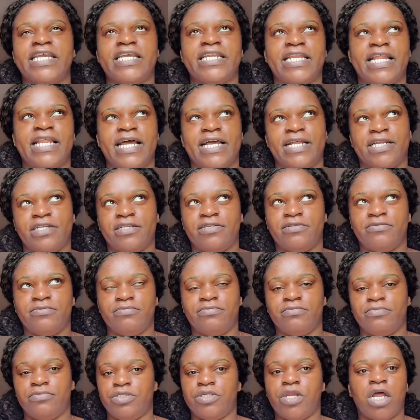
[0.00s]
upon
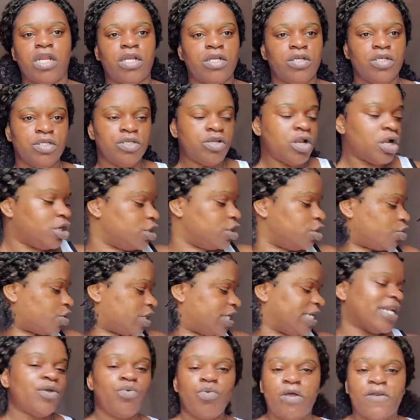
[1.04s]
saying that,
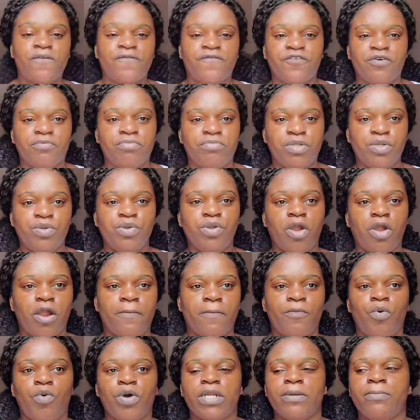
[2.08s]
not looking at the
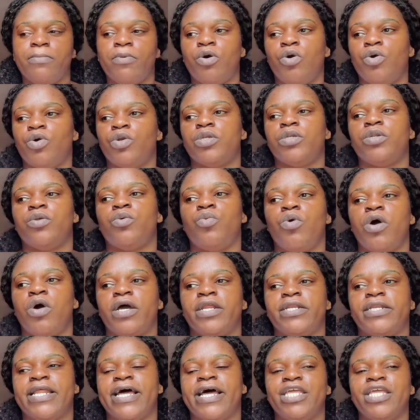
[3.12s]
one from New York, but what
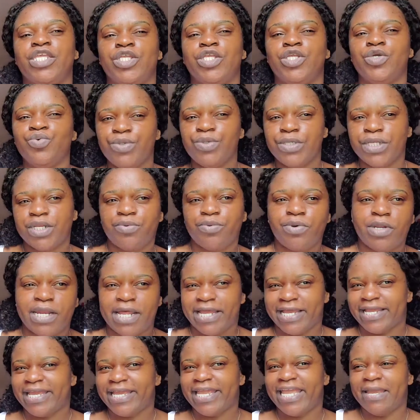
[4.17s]
about the one that
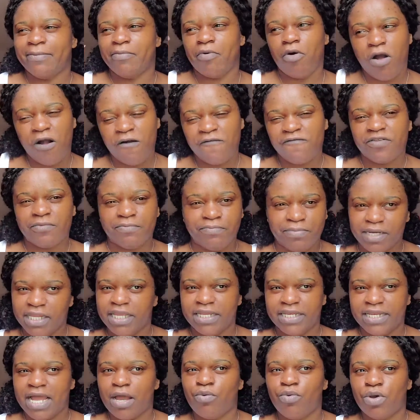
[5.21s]
you did when I
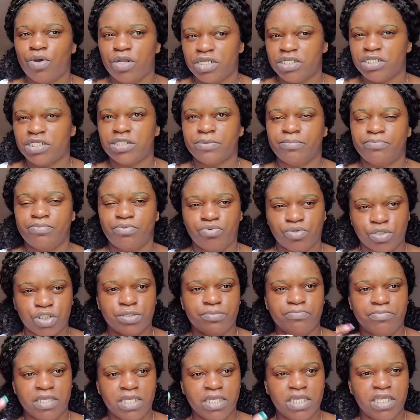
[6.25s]
came off the plane? That
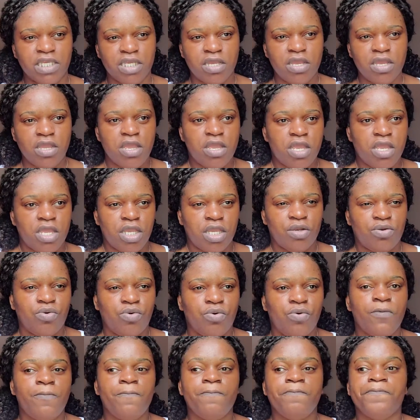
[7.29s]
one is supposed to
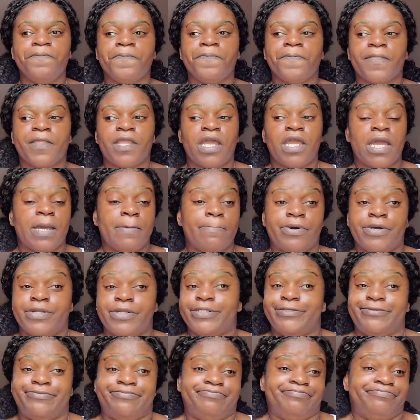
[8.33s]
be,
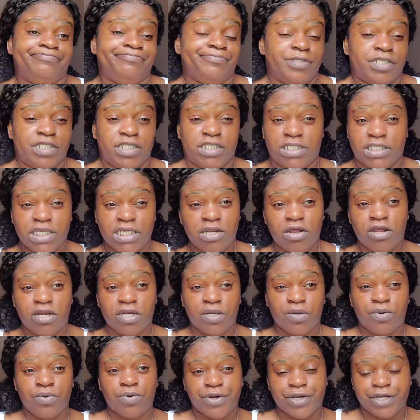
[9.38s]
but
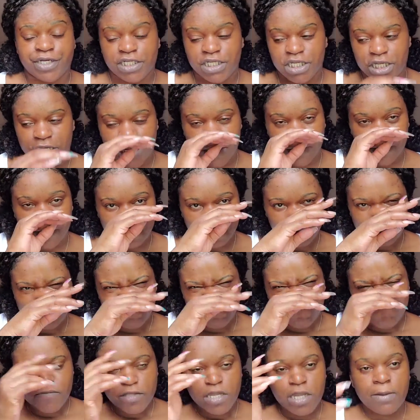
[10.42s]
still on
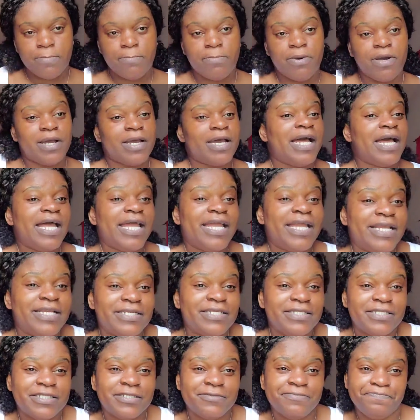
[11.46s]
quarantine.
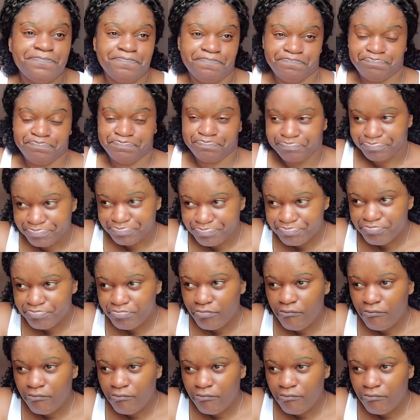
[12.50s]
But guys,